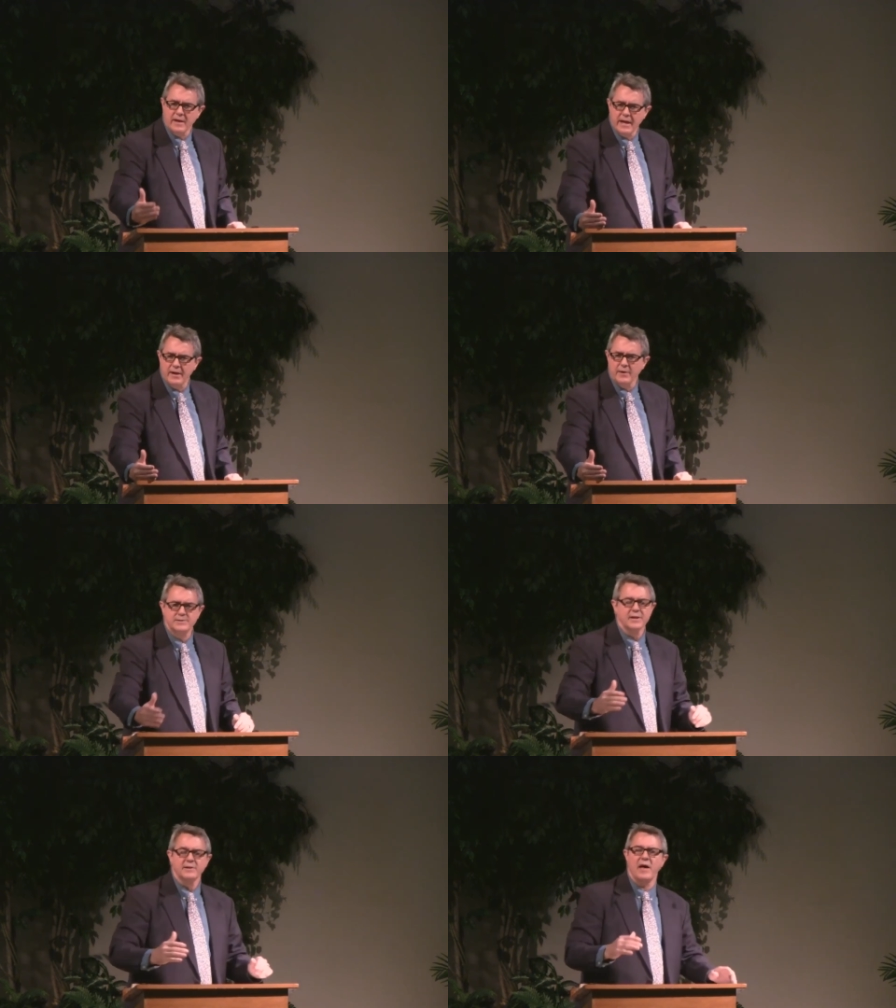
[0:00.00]

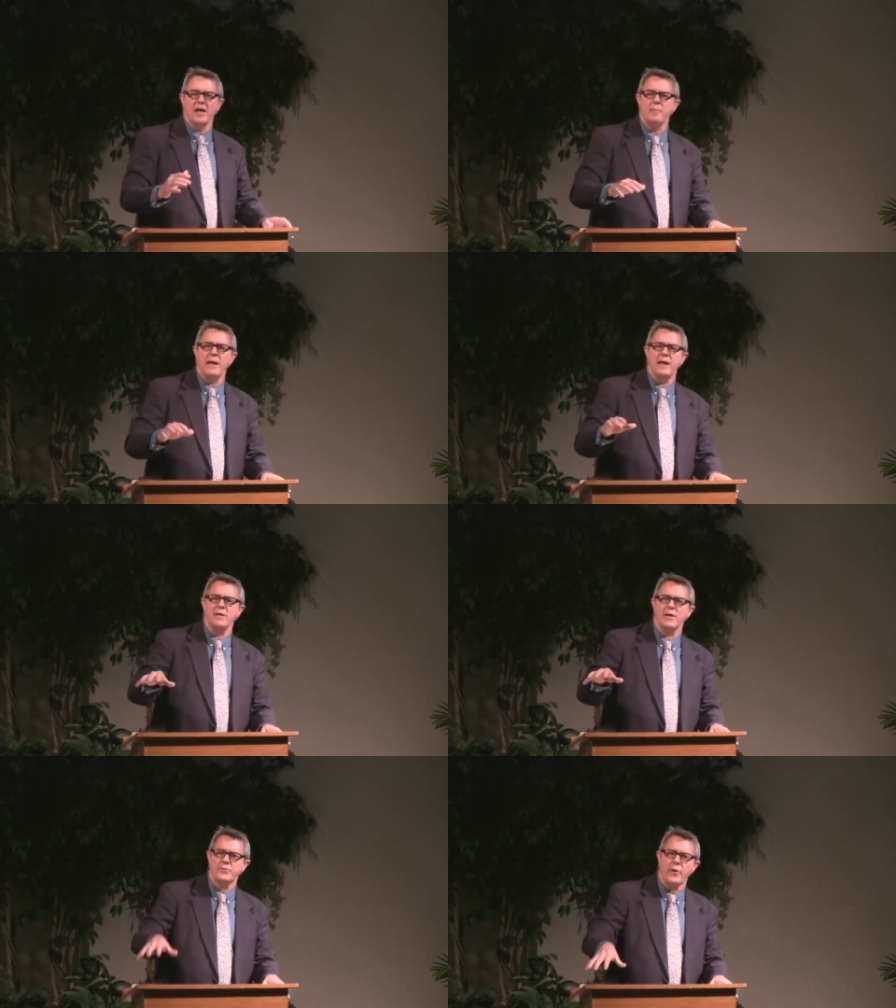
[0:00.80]
leaders, not obeying
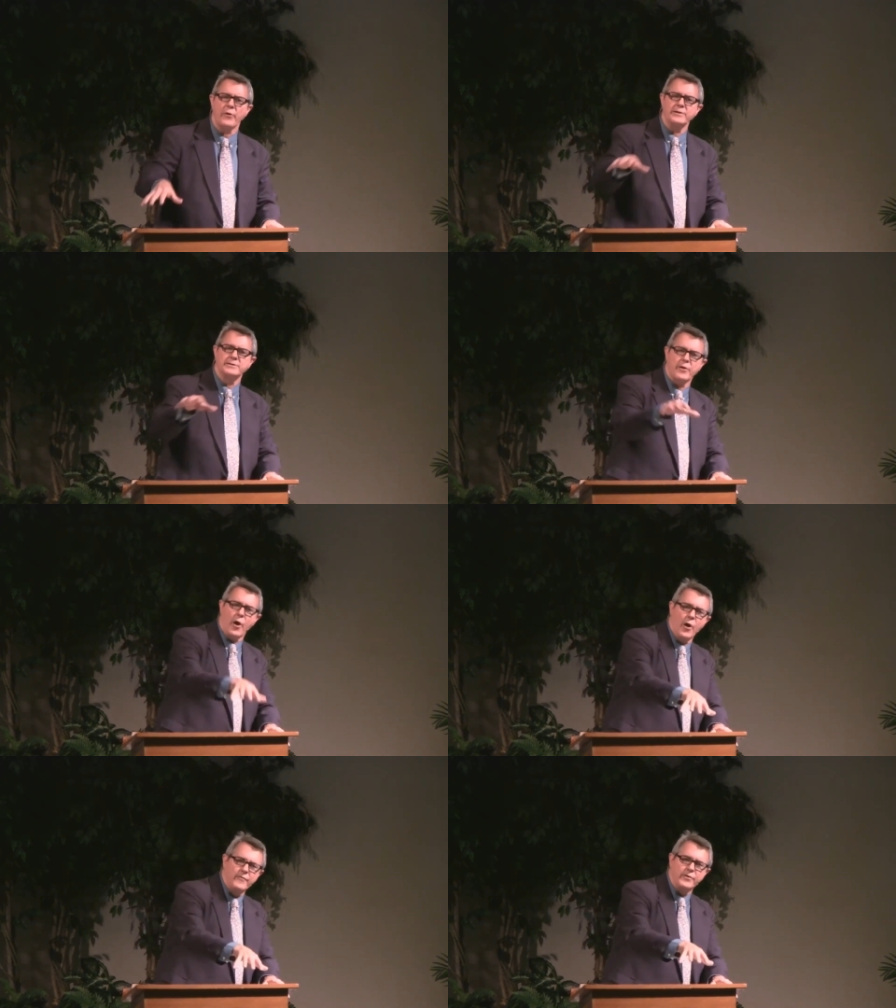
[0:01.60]
the authorities that are
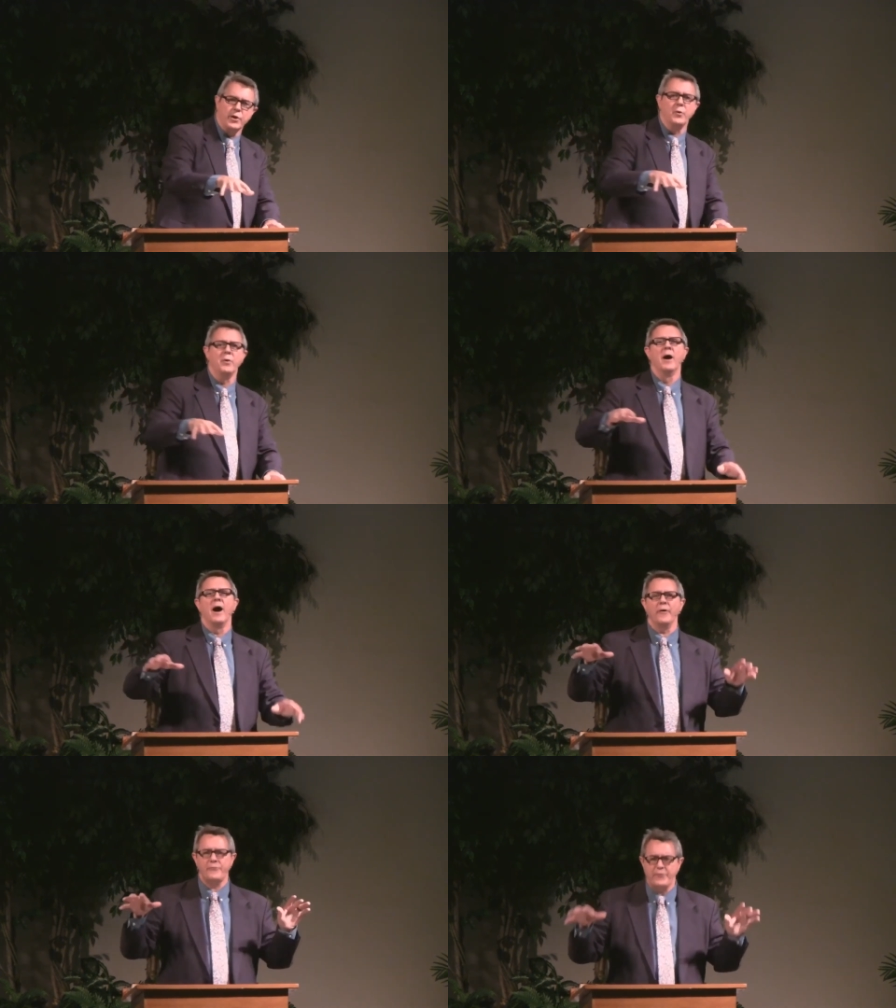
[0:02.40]
over you,
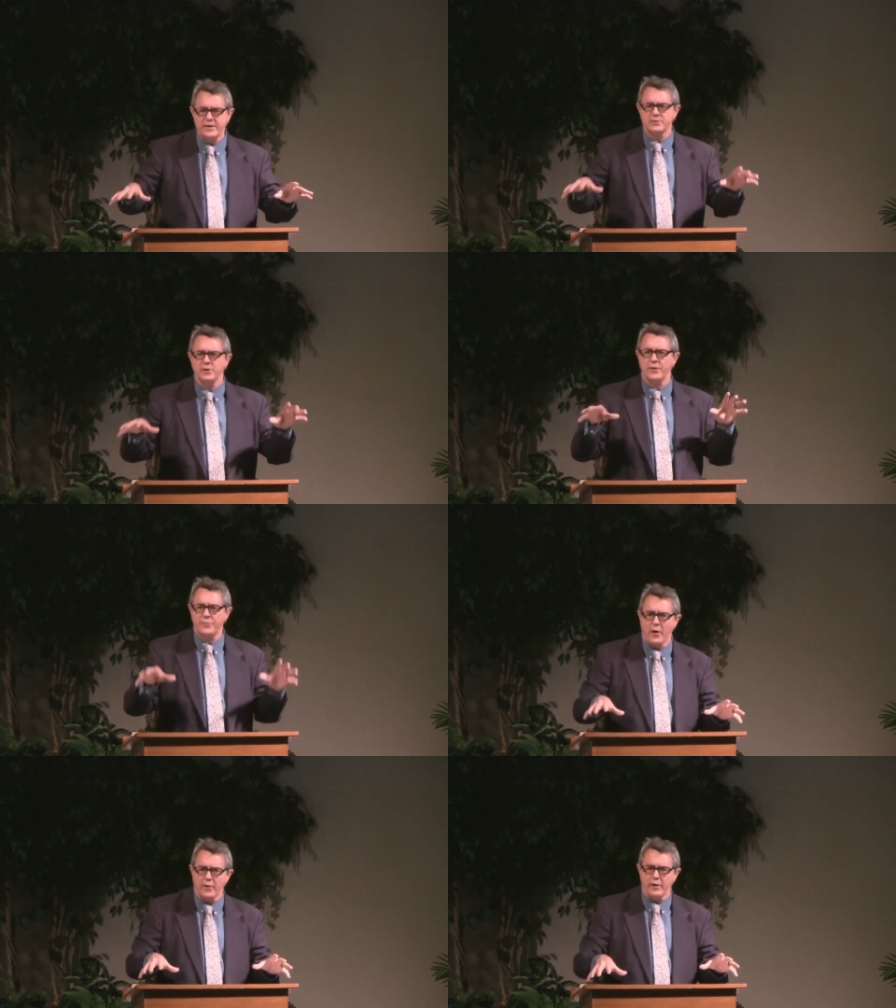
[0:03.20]
official
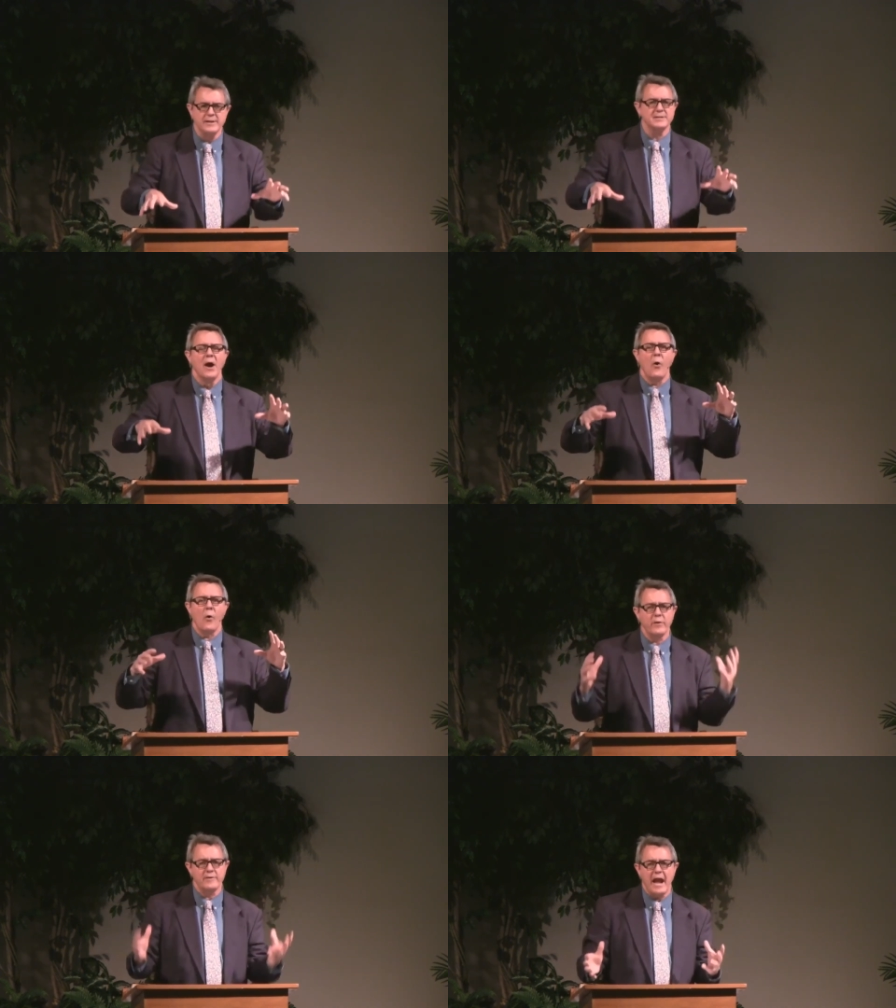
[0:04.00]
authorities
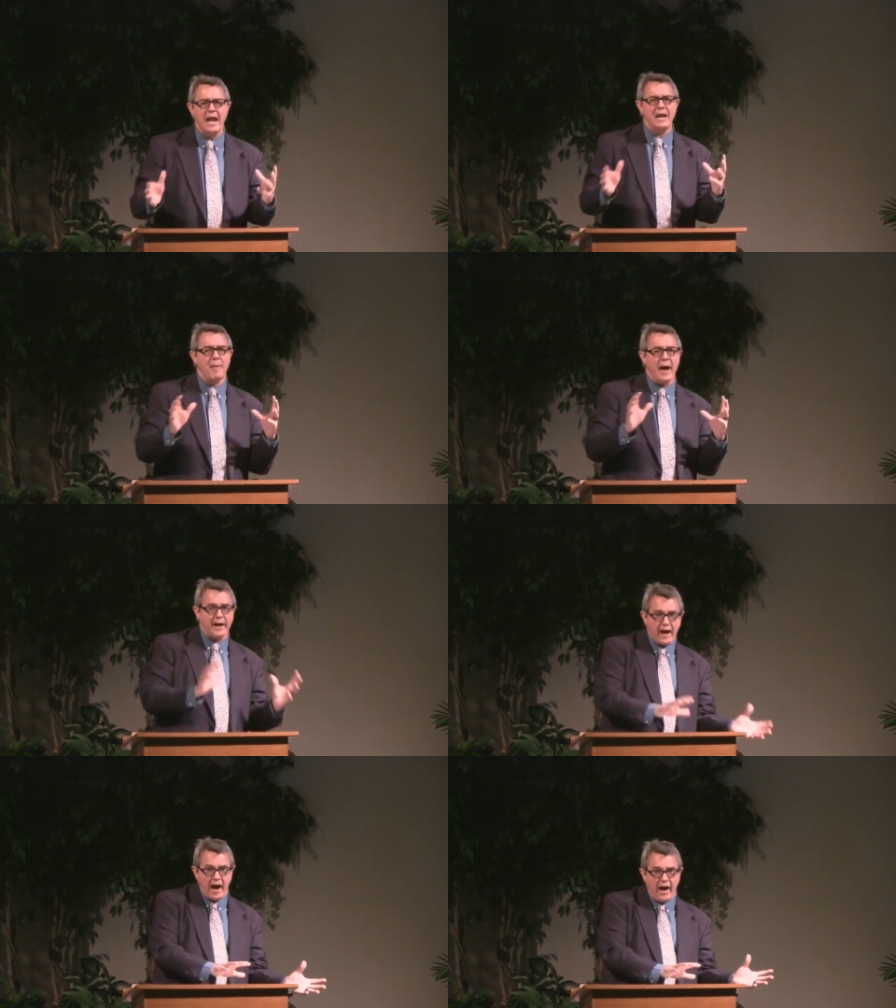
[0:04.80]
ordained by
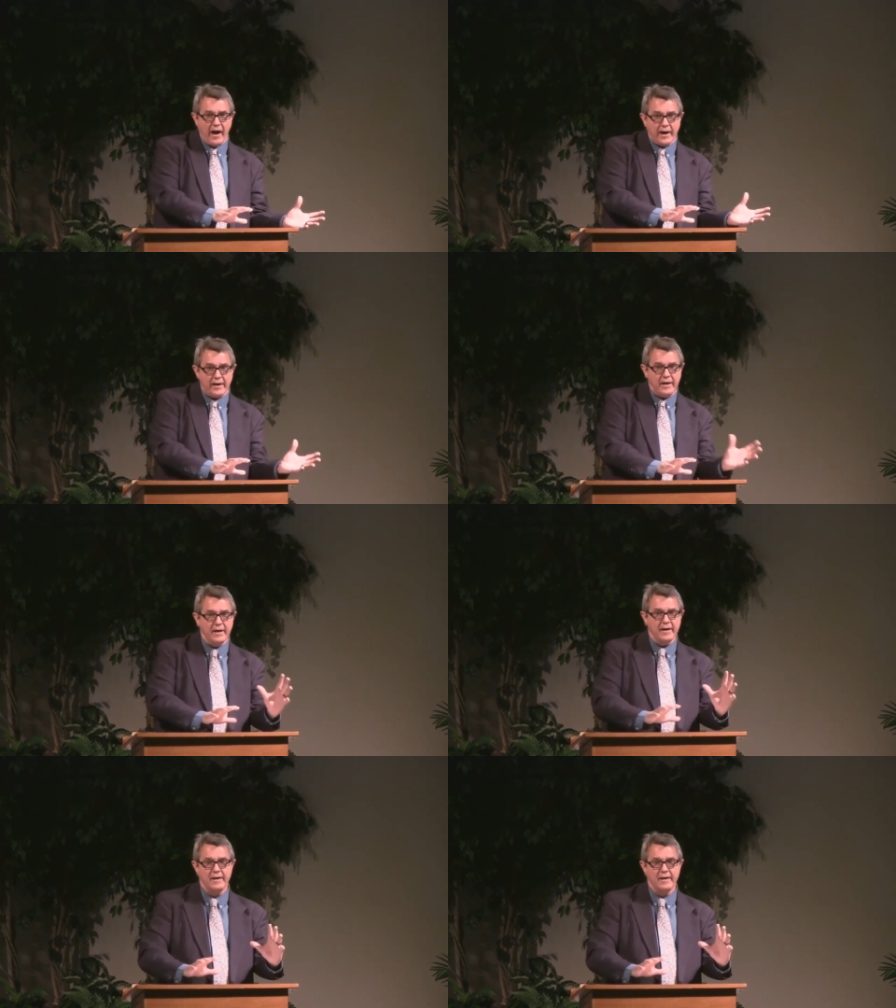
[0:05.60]
God,